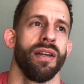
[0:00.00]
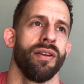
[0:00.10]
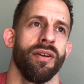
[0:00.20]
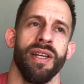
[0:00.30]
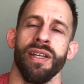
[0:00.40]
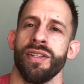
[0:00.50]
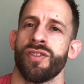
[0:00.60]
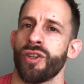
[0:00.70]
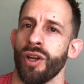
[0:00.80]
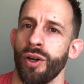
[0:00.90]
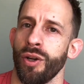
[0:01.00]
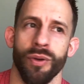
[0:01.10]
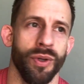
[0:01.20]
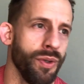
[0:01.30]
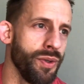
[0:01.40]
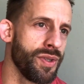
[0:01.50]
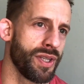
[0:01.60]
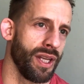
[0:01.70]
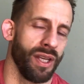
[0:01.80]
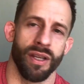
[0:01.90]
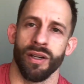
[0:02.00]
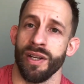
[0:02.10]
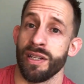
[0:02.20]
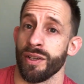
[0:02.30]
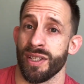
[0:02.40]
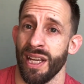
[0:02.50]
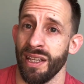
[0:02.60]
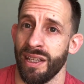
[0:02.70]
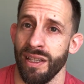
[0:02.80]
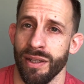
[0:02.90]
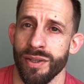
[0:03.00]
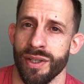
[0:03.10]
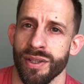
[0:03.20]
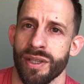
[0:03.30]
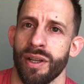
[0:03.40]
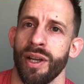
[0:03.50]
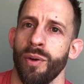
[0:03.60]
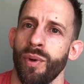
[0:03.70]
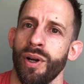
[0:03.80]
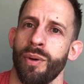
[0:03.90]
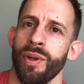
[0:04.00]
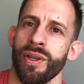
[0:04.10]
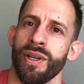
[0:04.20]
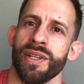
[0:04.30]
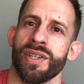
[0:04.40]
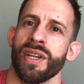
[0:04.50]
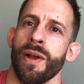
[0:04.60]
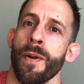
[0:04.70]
You know, here's Joe, who's, you know, he's lost 10 kilos since starting work with us.